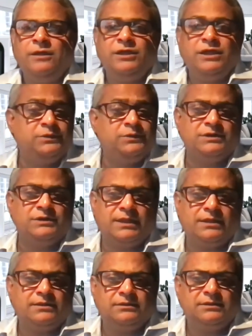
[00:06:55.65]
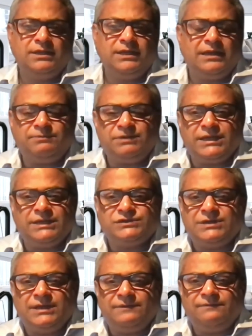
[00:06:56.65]
either the
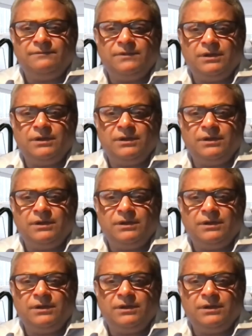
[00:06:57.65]
application had